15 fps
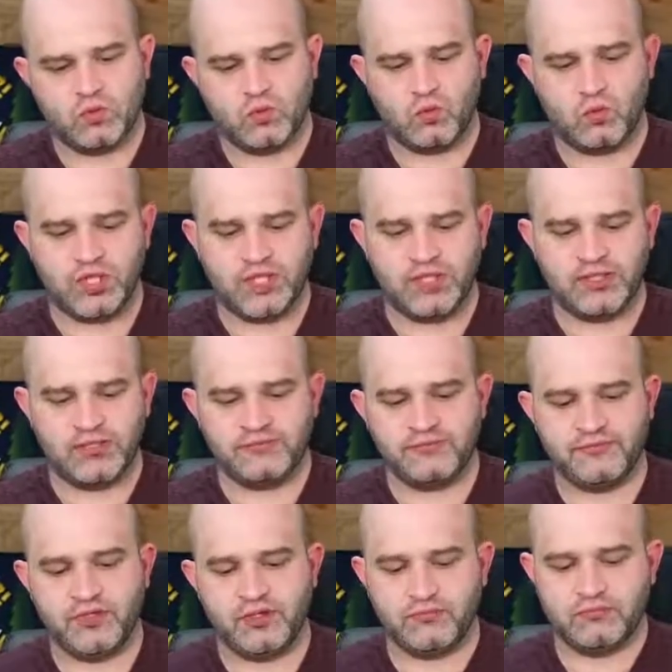1,
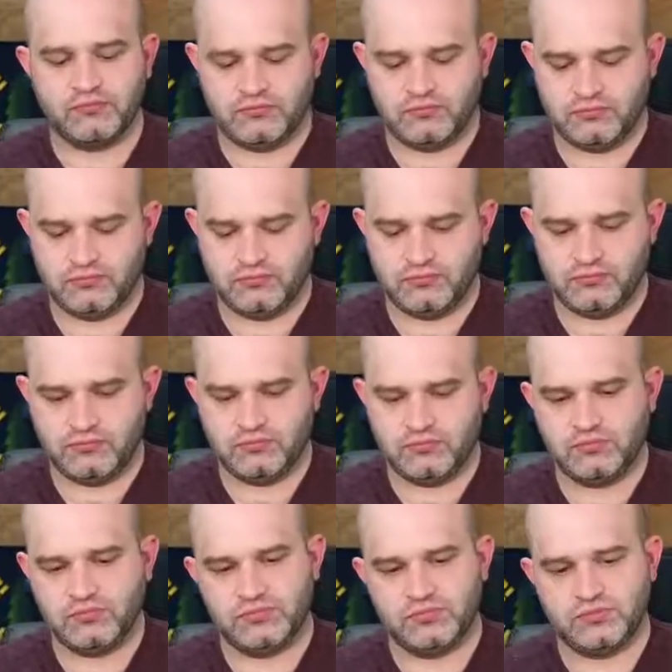nope.
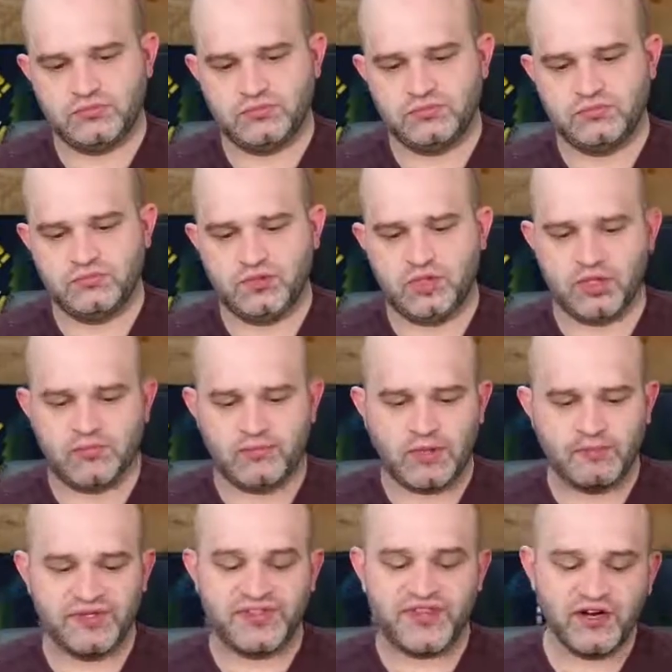Nope,
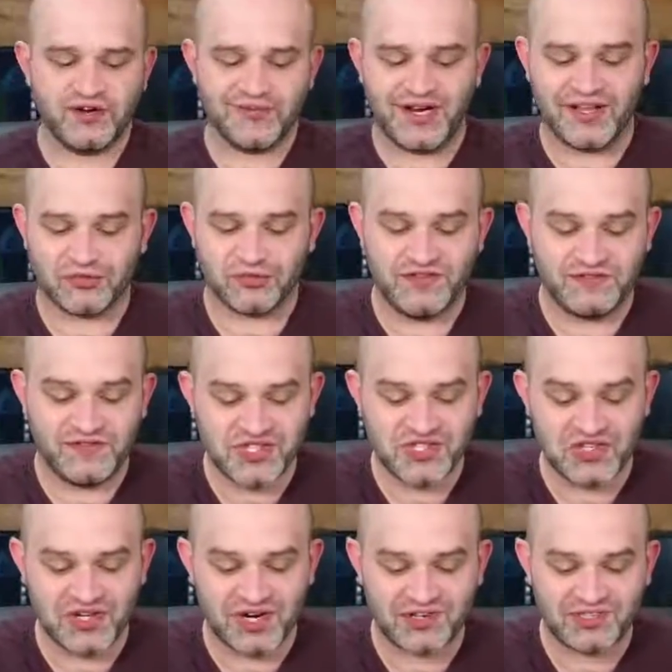but they're my 3
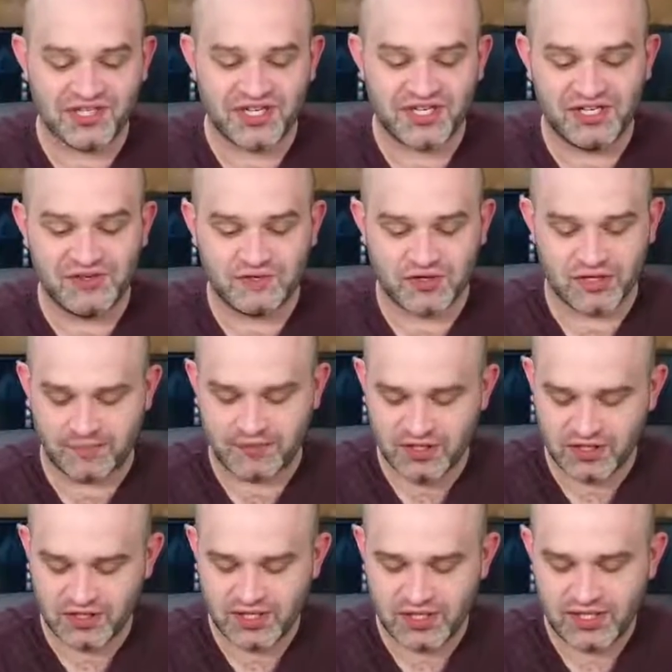fishing cards that I need for up
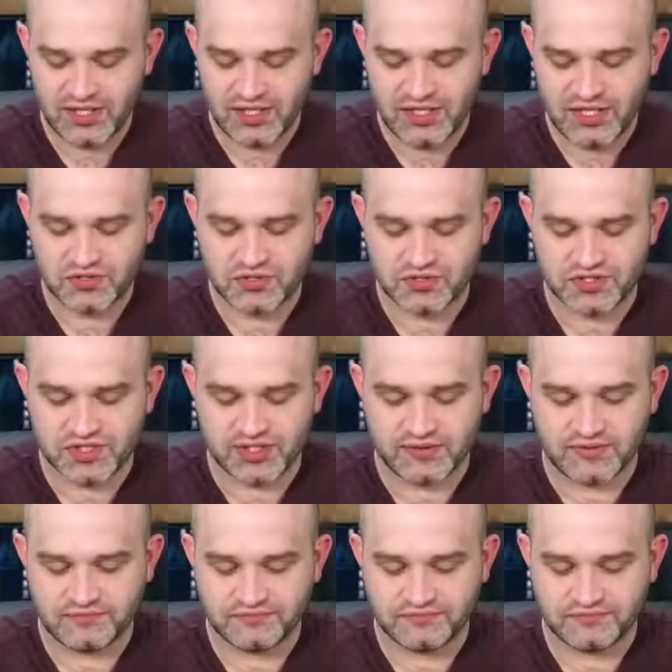here. Interesting.